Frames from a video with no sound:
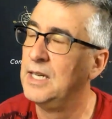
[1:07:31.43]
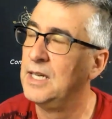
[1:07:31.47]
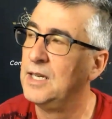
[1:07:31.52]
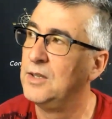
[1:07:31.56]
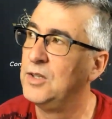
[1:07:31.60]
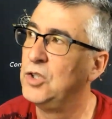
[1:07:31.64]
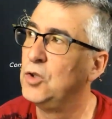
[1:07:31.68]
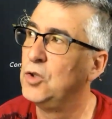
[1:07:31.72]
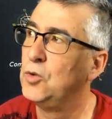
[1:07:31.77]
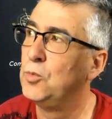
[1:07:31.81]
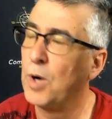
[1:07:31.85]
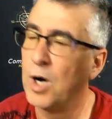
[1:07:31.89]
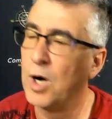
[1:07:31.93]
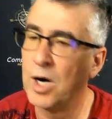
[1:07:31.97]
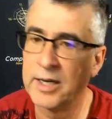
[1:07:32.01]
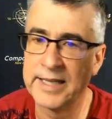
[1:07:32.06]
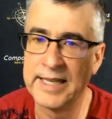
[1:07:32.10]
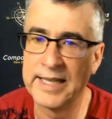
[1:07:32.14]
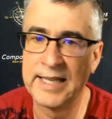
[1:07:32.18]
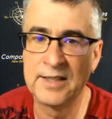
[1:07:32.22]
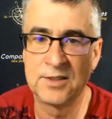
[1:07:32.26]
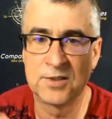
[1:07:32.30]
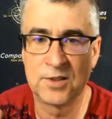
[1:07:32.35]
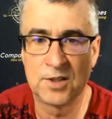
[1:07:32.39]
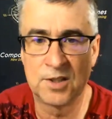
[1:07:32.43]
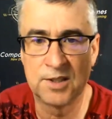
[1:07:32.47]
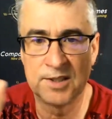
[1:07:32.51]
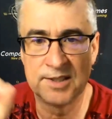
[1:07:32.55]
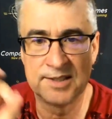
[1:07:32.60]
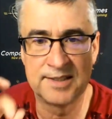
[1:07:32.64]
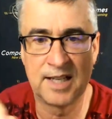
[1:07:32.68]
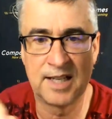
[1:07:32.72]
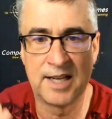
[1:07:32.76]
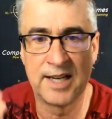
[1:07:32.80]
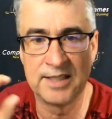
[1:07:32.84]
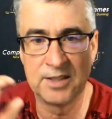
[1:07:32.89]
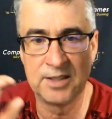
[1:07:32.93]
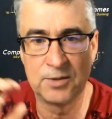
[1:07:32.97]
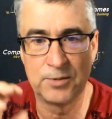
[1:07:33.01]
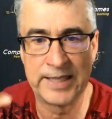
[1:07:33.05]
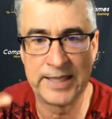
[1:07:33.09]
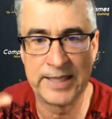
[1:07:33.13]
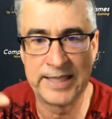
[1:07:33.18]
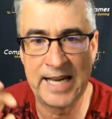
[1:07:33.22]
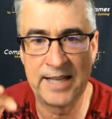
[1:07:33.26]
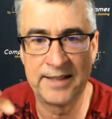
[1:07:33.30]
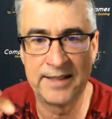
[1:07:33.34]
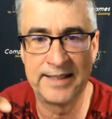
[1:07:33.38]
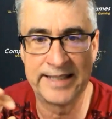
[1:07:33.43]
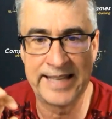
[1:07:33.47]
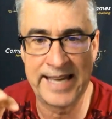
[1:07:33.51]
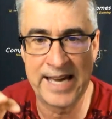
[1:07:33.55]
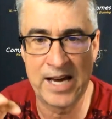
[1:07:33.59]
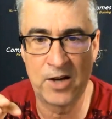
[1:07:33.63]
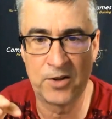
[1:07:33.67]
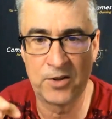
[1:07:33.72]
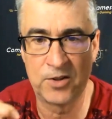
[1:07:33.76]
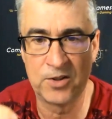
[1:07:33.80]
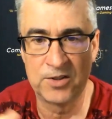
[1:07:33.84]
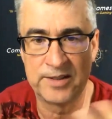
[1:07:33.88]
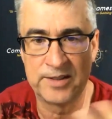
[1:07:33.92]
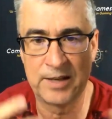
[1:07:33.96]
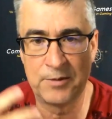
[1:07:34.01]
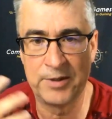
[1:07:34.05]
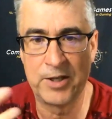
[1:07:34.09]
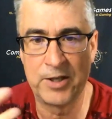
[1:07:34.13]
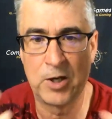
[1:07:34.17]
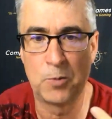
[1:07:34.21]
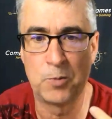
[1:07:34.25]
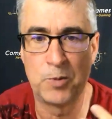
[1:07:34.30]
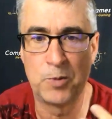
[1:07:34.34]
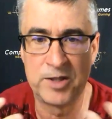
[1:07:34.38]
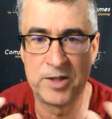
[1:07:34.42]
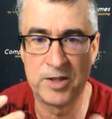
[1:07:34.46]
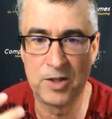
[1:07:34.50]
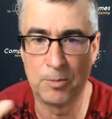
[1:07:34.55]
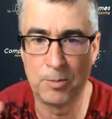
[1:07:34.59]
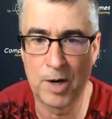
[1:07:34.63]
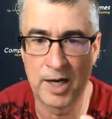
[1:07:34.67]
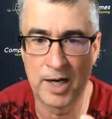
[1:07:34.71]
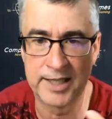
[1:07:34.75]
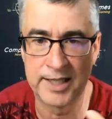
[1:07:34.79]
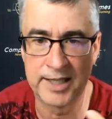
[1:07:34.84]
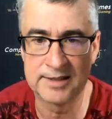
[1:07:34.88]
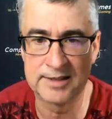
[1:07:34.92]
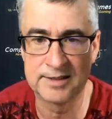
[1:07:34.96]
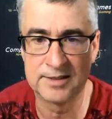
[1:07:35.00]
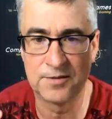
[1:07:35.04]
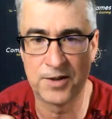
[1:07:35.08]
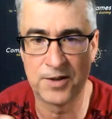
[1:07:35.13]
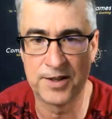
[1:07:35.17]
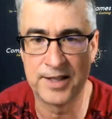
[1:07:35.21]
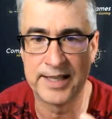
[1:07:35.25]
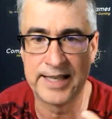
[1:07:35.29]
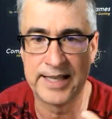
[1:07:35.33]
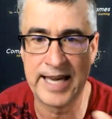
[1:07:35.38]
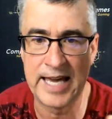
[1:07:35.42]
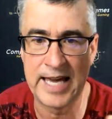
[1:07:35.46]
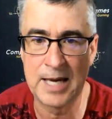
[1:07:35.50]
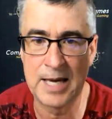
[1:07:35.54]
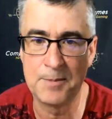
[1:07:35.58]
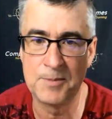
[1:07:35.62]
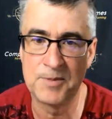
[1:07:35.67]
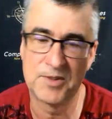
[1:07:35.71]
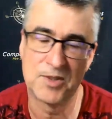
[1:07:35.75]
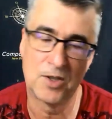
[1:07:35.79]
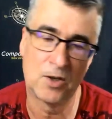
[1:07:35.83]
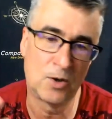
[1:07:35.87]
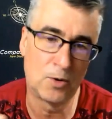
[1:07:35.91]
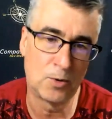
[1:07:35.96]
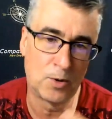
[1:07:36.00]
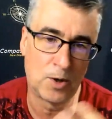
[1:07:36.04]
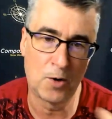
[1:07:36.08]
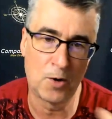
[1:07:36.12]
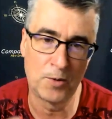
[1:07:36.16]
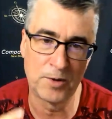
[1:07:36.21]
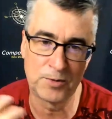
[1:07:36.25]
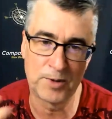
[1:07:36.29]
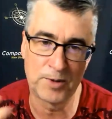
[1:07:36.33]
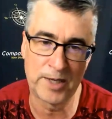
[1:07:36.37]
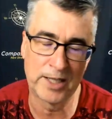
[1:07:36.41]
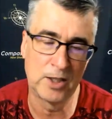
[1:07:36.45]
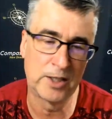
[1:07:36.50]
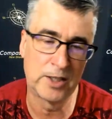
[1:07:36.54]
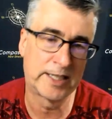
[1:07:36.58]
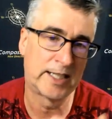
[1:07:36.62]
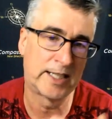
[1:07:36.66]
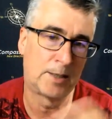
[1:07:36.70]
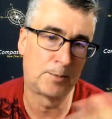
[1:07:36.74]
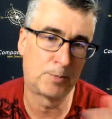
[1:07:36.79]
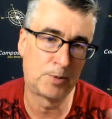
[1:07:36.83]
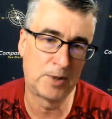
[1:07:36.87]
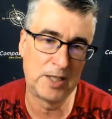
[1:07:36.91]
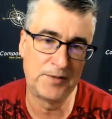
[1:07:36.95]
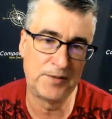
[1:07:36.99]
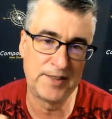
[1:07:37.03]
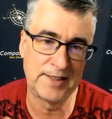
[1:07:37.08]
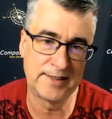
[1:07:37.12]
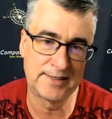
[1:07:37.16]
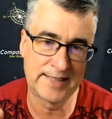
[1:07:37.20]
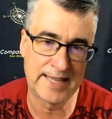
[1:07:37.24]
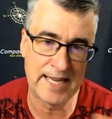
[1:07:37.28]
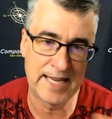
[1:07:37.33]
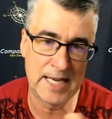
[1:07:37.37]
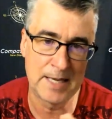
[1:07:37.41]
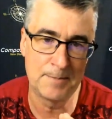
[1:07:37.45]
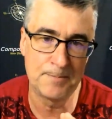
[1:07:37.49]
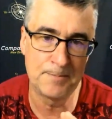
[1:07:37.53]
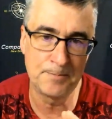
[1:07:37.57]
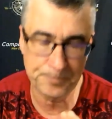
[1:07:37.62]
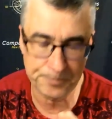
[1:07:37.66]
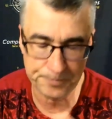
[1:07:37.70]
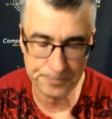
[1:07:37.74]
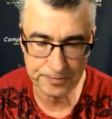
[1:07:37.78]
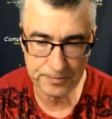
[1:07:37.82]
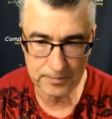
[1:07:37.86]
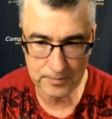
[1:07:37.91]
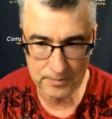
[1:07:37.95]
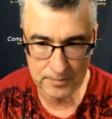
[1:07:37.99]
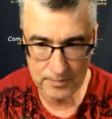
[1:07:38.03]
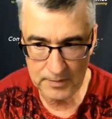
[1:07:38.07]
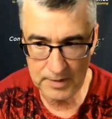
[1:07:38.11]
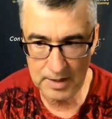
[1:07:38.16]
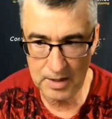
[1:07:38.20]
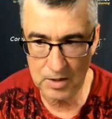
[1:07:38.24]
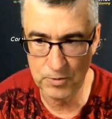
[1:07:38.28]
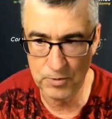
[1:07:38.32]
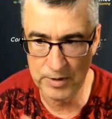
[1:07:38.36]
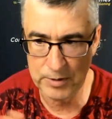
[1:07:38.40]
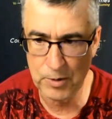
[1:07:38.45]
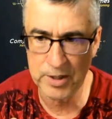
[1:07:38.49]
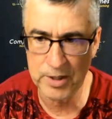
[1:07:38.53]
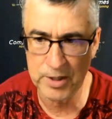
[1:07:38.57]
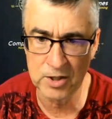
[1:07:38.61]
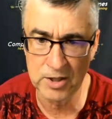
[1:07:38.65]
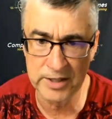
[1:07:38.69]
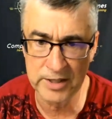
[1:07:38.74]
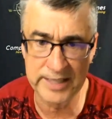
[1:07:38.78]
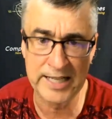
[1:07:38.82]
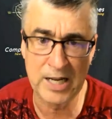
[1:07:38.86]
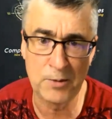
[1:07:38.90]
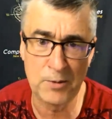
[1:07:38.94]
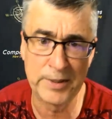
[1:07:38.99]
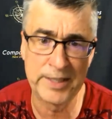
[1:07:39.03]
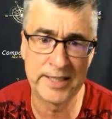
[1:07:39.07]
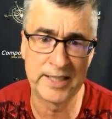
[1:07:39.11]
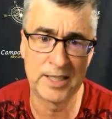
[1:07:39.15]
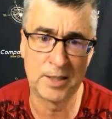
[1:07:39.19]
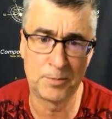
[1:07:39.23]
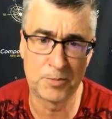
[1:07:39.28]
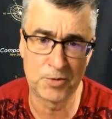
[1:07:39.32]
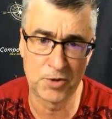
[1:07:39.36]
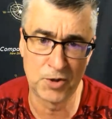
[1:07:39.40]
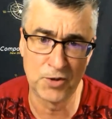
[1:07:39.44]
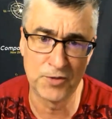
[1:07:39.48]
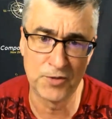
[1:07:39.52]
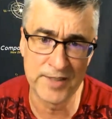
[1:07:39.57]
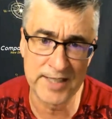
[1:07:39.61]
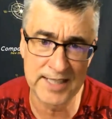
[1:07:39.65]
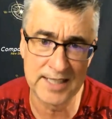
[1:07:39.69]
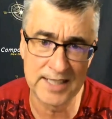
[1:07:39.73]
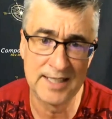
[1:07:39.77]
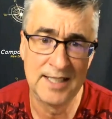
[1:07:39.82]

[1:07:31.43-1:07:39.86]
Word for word: new markings or signs we can add to counters that would help with mnemonics for the game. So always when I look at a previous game, we want to look at how we can improve it.